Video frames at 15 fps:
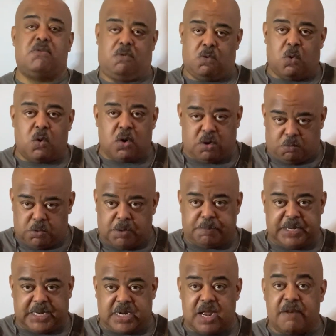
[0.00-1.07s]
or would
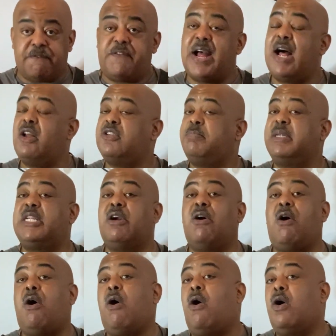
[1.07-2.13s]
be cut files, but they're
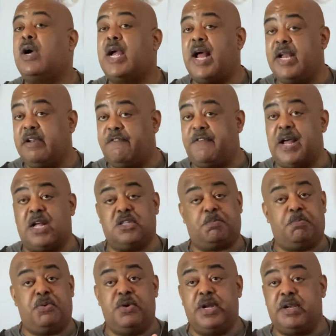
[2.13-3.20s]
all kind of files,
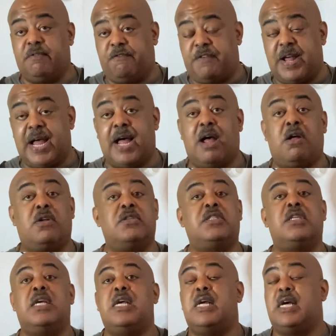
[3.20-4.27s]
print files,
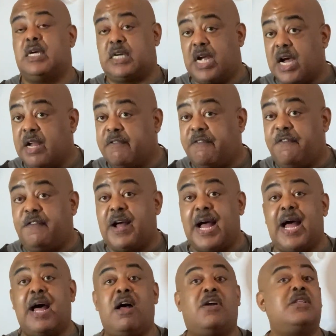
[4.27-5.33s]
cut
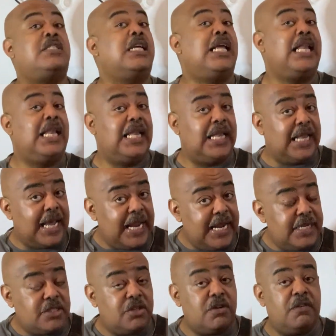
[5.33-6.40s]
files,
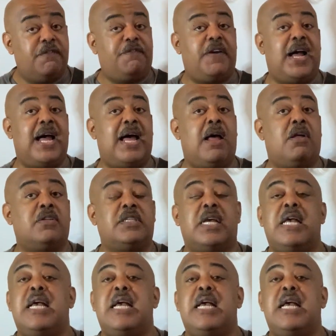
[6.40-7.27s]
laser files.